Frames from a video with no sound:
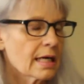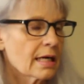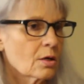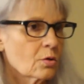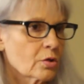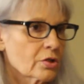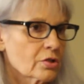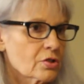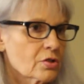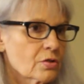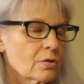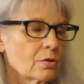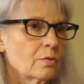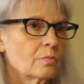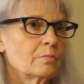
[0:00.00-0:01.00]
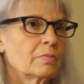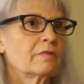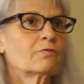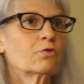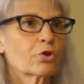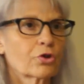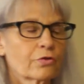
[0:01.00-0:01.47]
hours
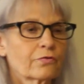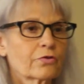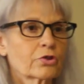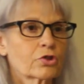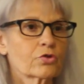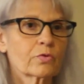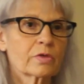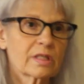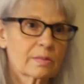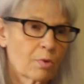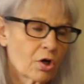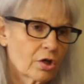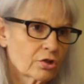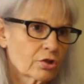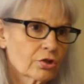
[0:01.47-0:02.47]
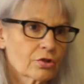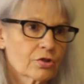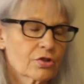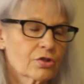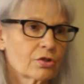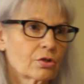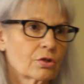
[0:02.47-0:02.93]
before the first
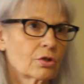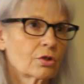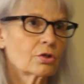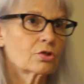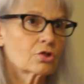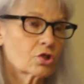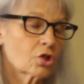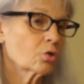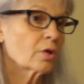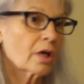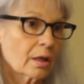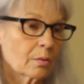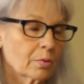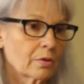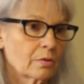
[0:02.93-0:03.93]
responders showed up.